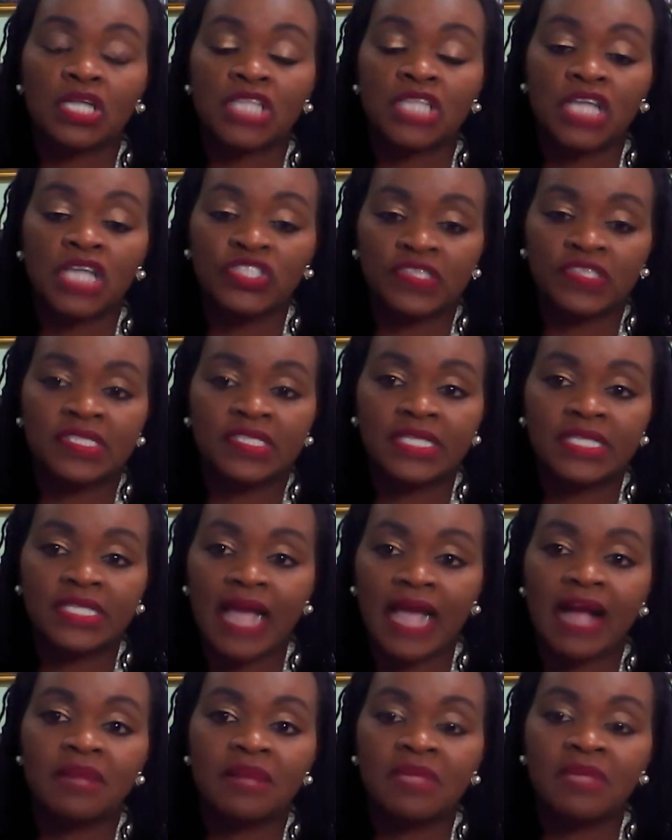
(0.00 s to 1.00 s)
not just in the
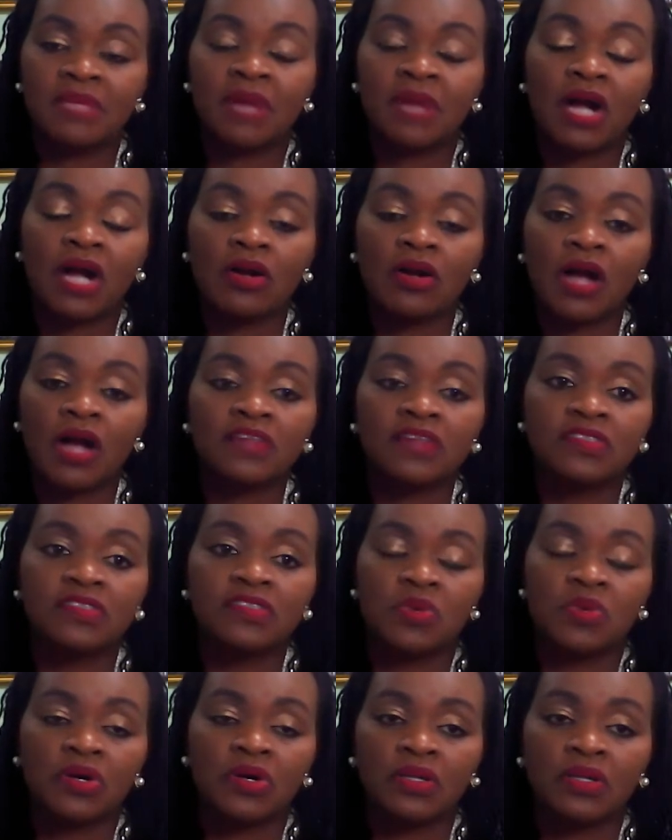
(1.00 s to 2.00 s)
Caribbean, but across the
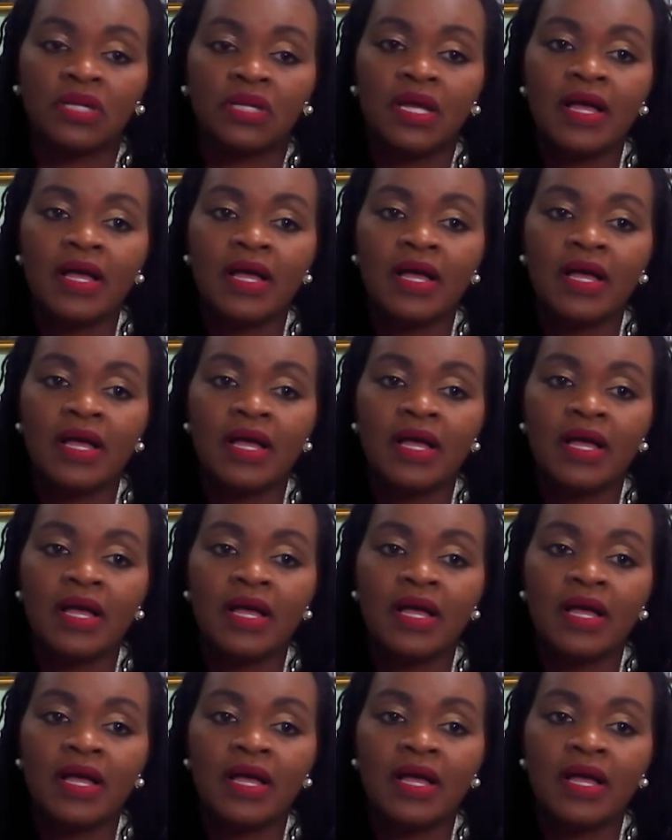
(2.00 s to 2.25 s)
world,